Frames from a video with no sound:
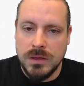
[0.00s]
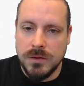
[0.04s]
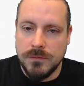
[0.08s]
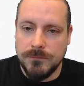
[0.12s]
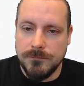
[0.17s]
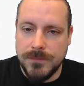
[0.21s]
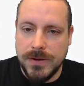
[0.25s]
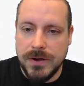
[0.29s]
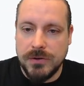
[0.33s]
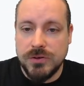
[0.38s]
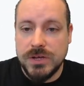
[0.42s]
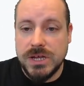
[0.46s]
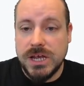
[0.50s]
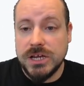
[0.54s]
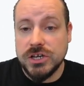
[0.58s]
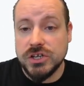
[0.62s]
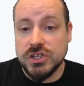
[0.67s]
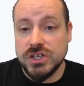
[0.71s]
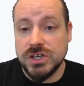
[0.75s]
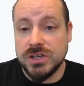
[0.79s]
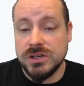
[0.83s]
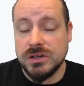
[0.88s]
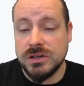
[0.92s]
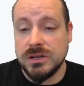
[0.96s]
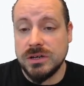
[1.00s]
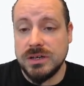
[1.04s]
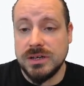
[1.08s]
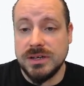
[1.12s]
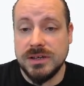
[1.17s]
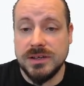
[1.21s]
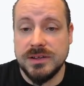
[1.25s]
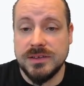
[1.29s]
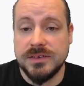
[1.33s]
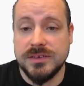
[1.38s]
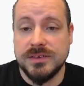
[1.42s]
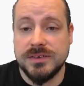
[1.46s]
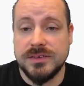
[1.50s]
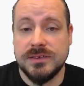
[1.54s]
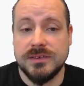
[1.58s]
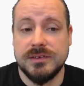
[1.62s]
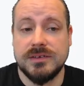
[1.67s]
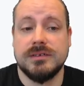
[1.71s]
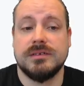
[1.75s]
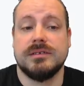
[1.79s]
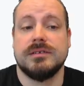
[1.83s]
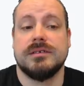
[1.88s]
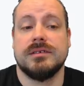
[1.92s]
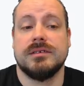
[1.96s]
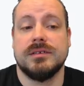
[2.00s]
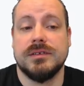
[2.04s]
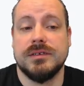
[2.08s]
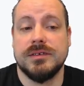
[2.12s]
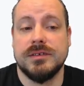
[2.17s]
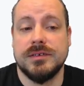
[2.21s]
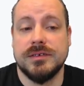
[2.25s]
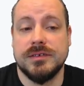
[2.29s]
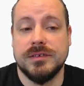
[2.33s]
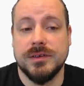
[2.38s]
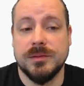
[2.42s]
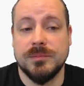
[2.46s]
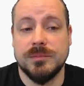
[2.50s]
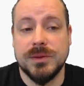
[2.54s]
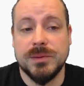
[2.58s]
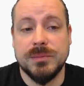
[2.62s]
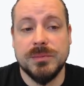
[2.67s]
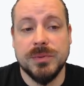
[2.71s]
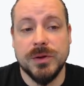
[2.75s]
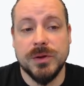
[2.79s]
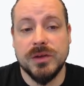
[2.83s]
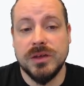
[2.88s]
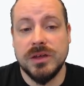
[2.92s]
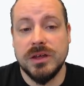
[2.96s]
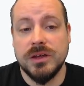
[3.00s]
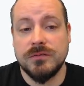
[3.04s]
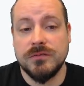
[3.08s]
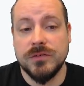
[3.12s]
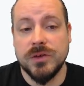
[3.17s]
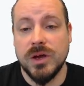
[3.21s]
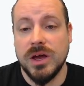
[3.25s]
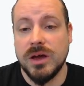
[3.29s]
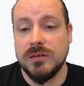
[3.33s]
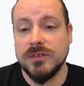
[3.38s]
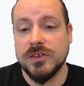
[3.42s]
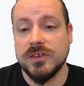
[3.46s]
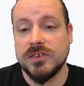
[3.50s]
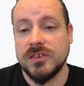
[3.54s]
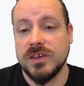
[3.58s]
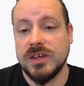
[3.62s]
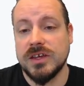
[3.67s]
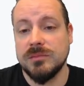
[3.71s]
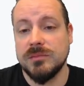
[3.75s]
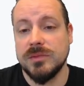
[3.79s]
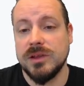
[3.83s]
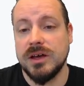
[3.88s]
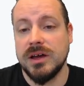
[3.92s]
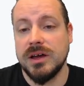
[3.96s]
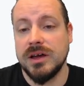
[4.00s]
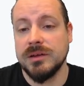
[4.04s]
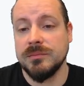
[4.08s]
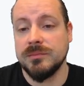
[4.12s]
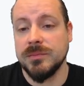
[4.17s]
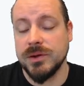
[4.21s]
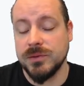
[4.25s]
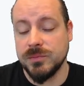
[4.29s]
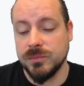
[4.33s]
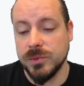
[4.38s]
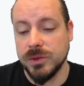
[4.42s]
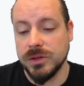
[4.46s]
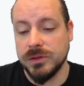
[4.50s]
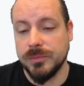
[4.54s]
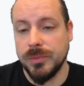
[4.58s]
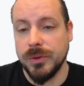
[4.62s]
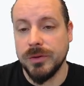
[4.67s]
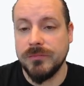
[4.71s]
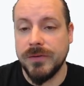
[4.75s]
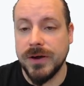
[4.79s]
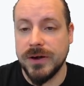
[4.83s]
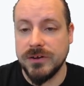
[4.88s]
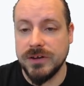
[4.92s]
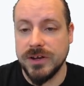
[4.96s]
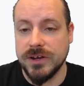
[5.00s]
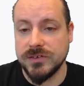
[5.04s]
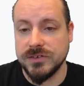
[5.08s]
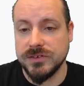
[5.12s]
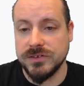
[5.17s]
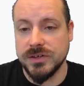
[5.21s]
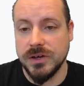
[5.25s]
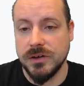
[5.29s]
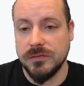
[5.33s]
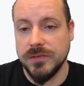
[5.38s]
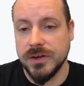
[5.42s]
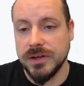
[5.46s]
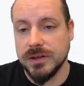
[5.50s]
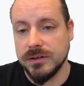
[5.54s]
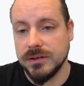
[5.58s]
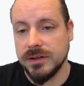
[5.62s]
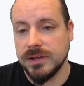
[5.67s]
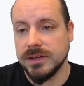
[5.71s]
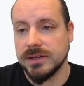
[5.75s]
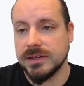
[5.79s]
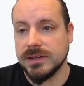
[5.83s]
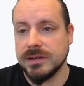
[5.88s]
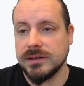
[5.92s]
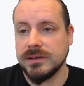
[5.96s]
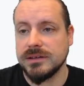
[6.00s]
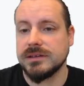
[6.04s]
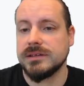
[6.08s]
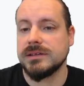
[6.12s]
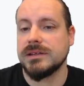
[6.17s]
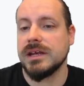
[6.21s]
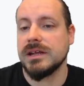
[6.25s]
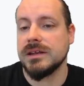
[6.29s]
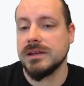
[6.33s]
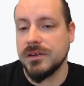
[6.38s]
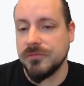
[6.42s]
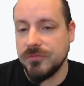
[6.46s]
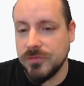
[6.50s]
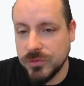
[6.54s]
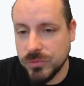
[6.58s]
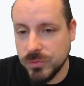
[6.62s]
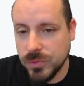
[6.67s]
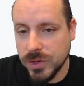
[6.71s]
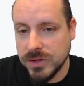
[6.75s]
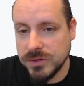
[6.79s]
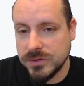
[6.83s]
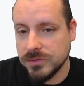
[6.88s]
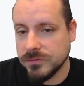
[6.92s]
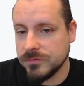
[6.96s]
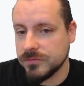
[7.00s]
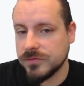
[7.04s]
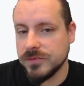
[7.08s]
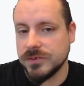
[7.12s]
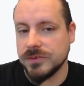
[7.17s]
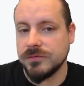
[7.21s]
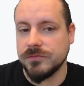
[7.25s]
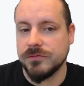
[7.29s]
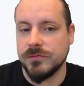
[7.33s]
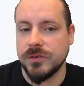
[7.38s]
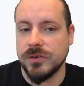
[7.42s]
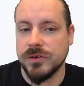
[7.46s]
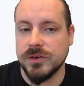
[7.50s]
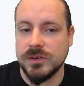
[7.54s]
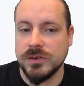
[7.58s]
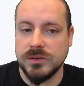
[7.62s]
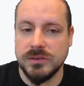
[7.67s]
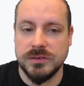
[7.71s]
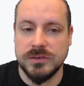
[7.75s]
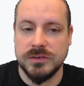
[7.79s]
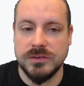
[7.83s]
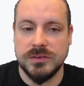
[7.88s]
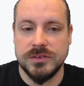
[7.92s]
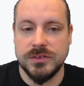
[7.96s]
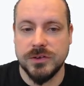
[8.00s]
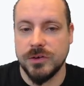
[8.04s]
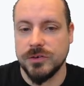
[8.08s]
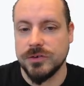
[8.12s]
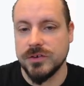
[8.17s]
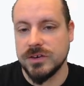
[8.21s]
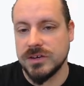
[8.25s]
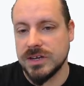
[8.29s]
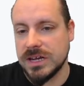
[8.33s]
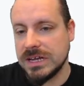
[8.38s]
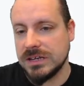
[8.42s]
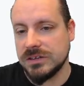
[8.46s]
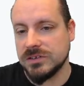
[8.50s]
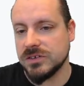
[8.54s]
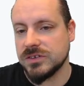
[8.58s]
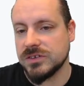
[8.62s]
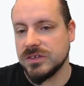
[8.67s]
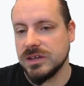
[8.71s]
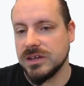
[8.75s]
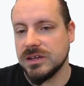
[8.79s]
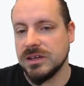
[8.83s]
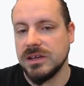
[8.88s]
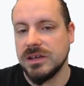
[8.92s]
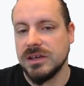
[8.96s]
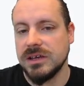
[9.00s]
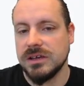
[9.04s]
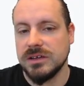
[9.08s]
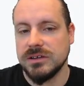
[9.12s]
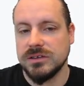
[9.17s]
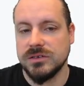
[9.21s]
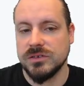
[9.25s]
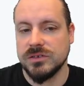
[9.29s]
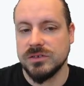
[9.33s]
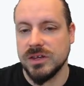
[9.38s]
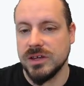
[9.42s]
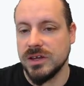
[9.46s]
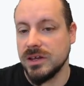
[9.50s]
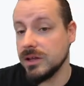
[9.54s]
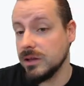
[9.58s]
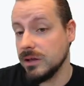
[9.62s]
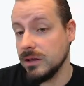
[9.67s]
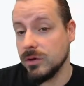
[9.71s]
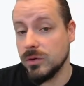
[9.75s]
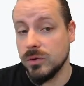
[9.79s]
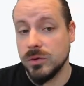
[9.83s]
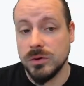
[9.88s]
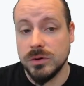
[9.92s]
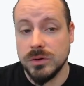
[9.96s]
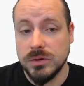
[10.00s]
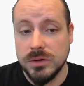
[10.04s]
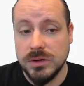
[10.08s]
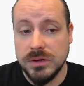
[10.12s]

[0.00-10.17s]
Variation is, simply put, if you have the same line but multiple variations of it, like 10 different ways for Sergeant A to say hello,